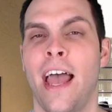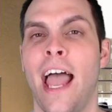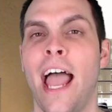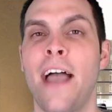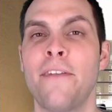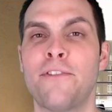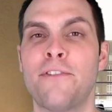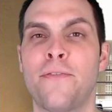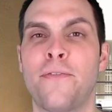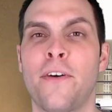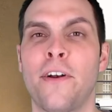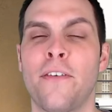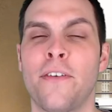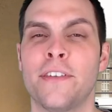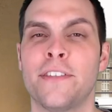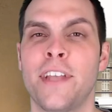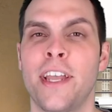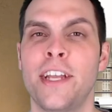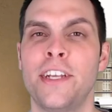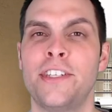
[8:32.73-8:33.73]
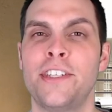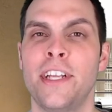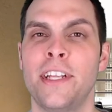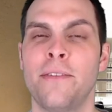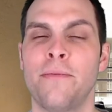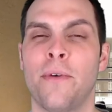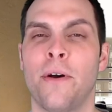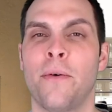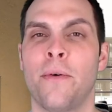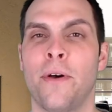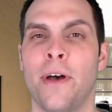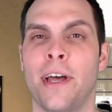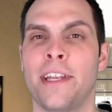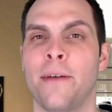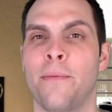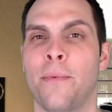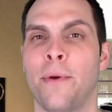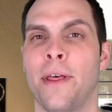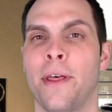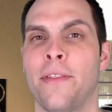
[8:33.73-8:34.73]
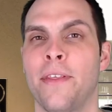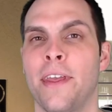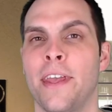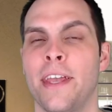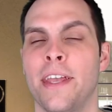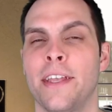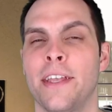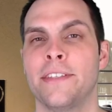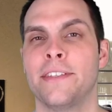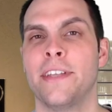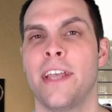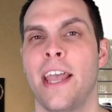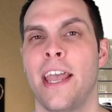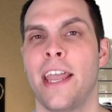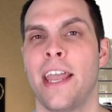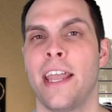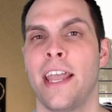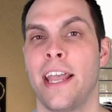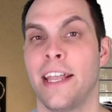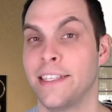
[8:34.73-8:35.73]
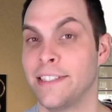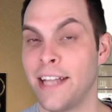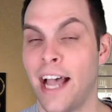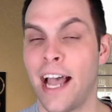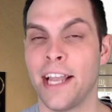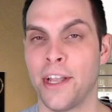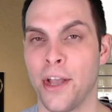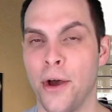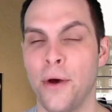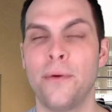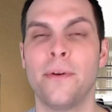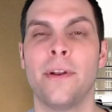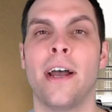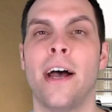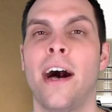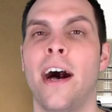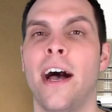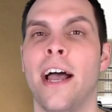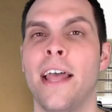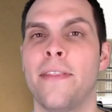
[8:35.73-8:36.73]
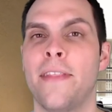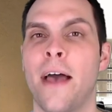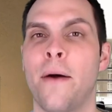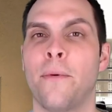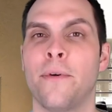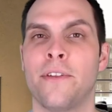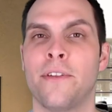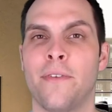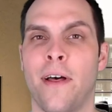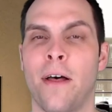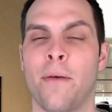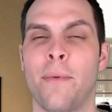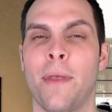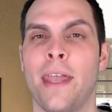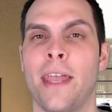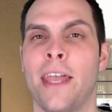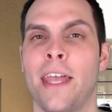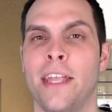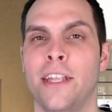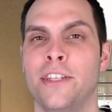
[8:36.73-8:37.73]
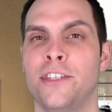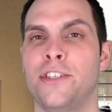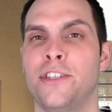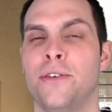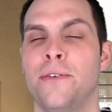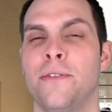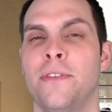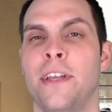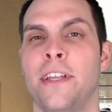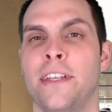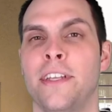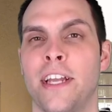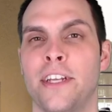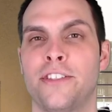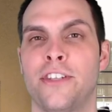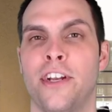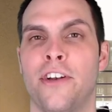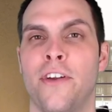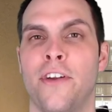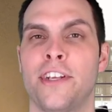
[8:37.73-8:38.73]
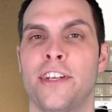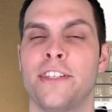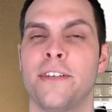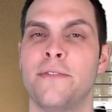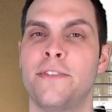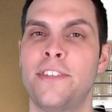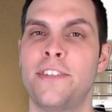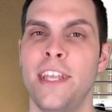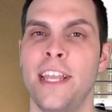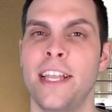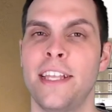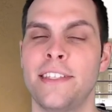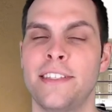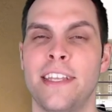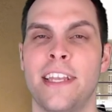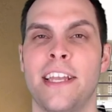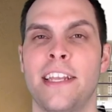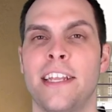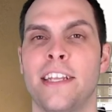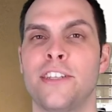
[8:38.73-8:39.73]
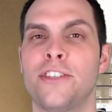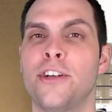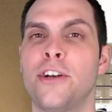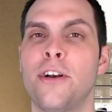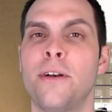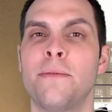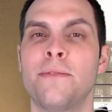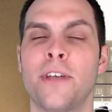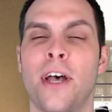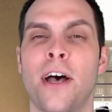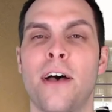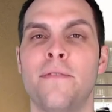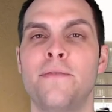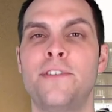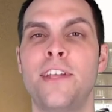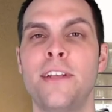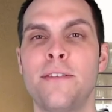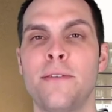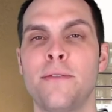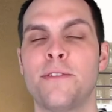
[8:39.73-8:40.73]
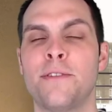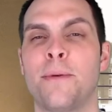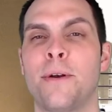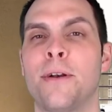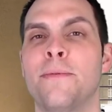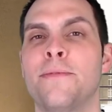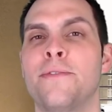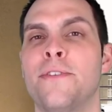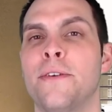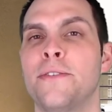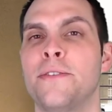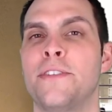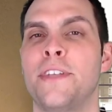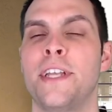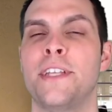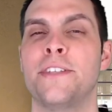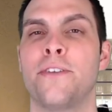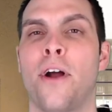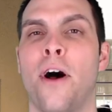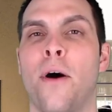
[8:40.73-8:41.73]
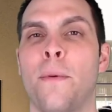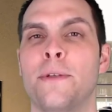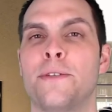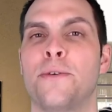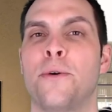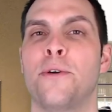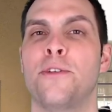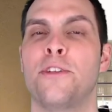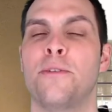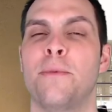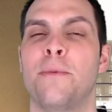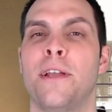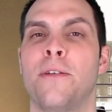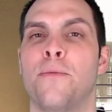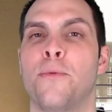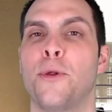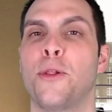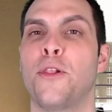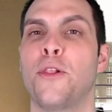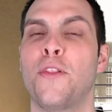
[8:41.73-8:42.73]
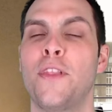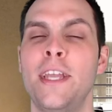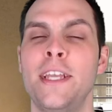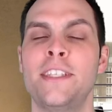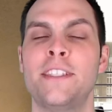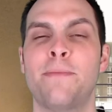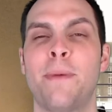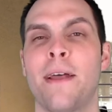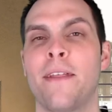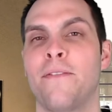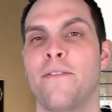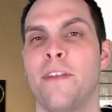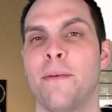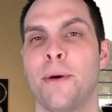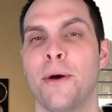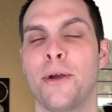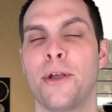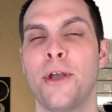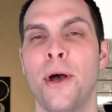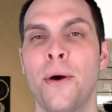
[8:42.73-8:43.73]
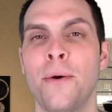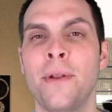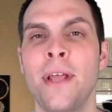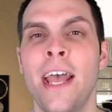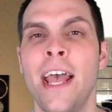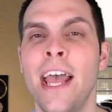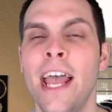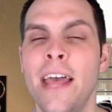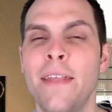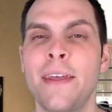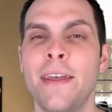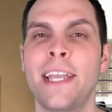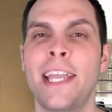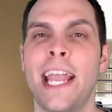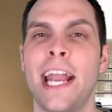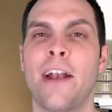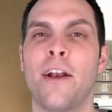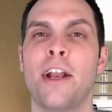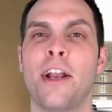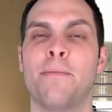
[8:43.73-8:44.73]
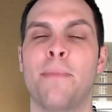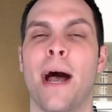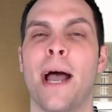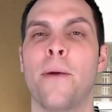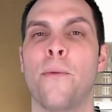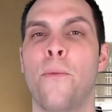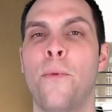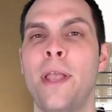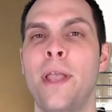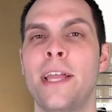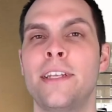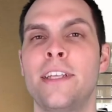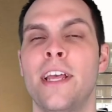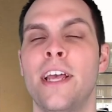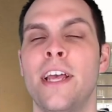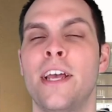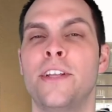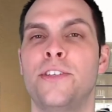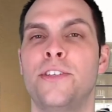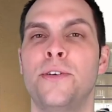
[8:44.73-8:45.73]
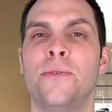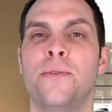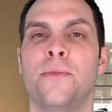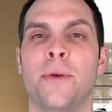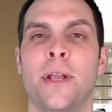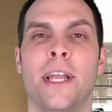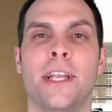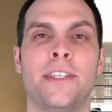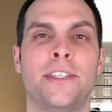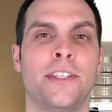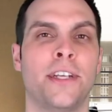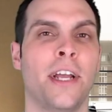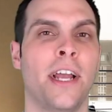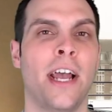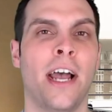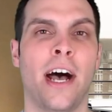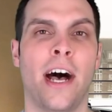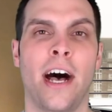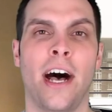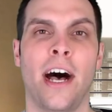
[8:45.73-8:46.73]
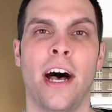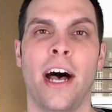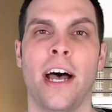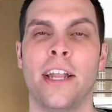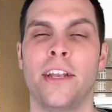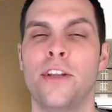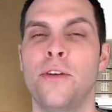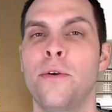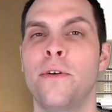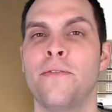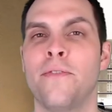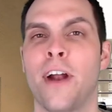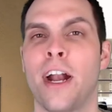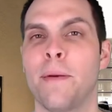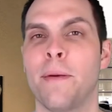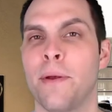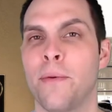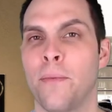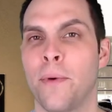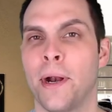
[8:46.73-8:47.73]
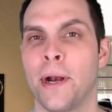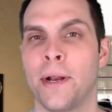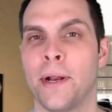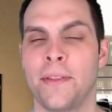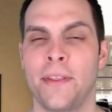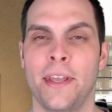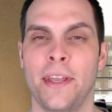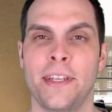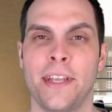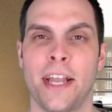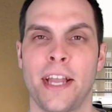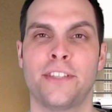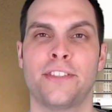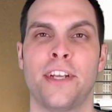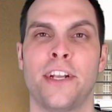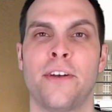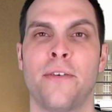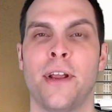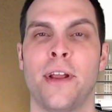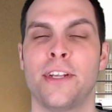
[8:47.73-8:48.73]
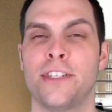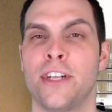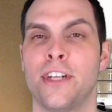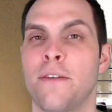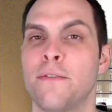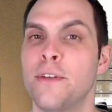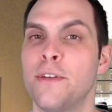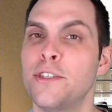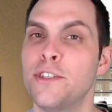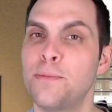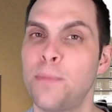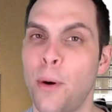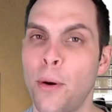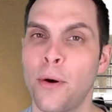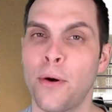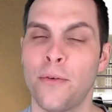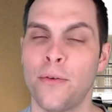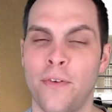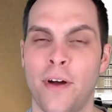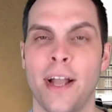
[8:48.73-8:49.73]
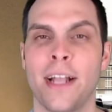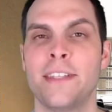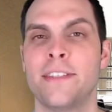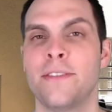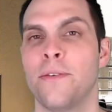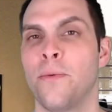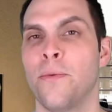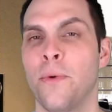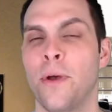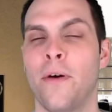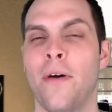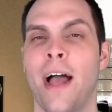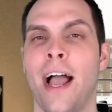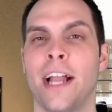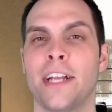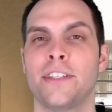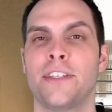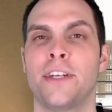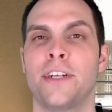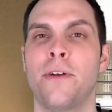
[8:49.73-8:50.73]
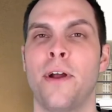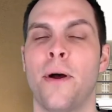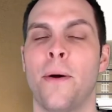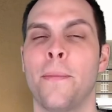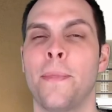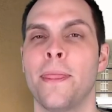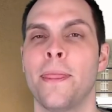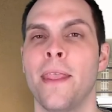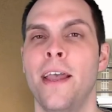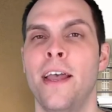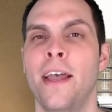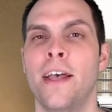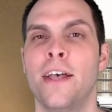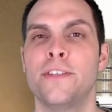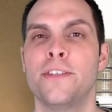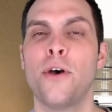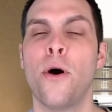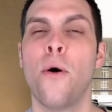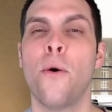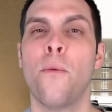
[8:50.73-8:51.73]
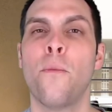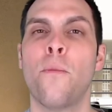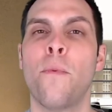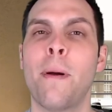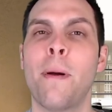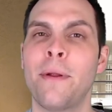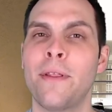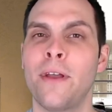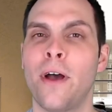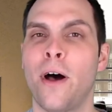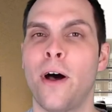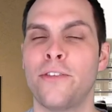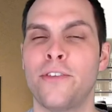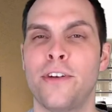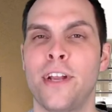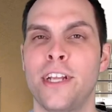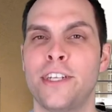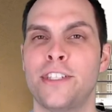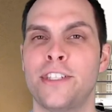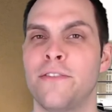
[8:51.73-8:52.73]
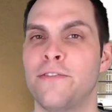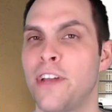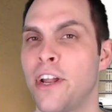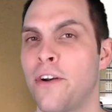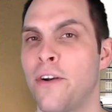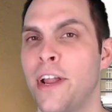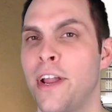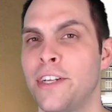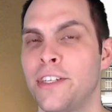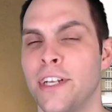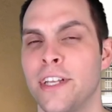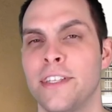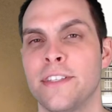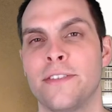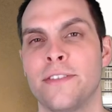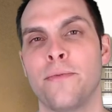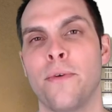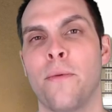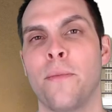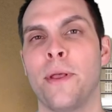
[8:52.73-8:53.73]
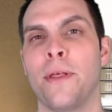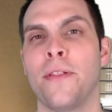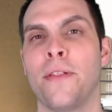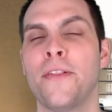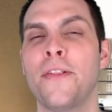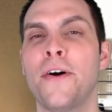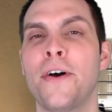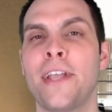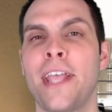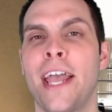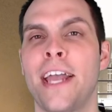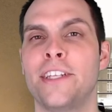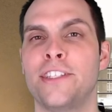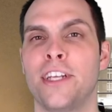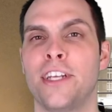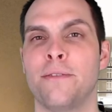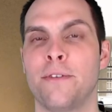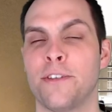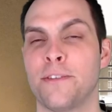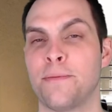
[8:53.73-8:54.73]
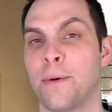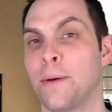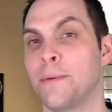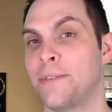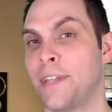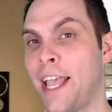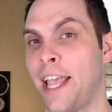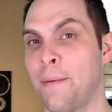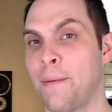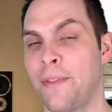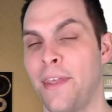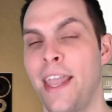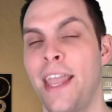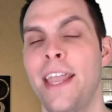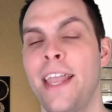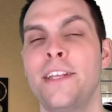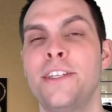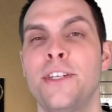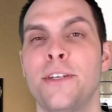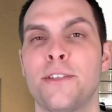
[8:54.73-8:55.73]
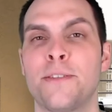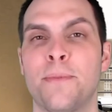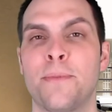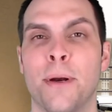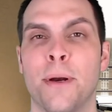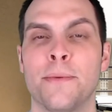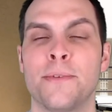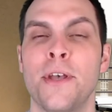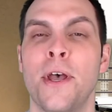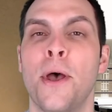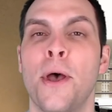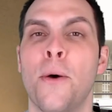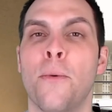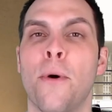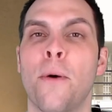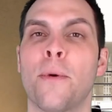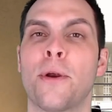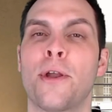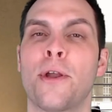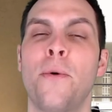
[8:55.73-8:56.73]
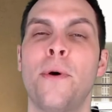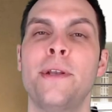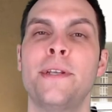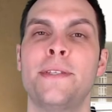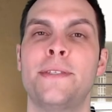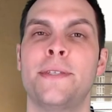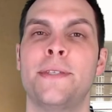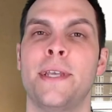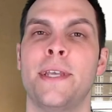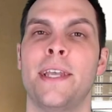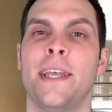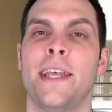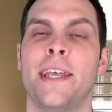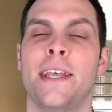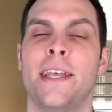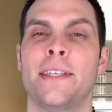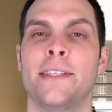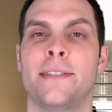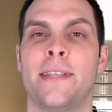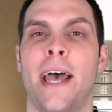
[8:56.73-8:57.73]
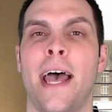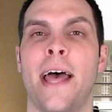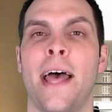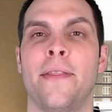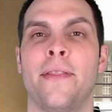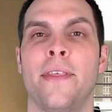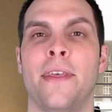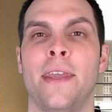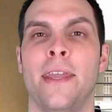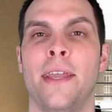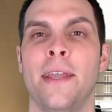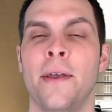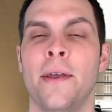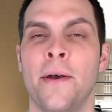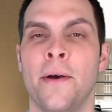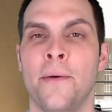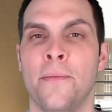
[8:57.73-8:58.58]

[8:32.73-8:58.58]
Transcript: After fertilization, what we'll end up with is a, a zygote, uh, and that will develop into the next generation of seeds. And in terms of gymnosperms, those seeds are always going to be released by the female cone and then carried by wind to reach uh, a new environment where the next generation of sporophytes will actually grow. So remember the alternation of generations. When we look at gymnosperms and with angiosperms, what we're going to see is that the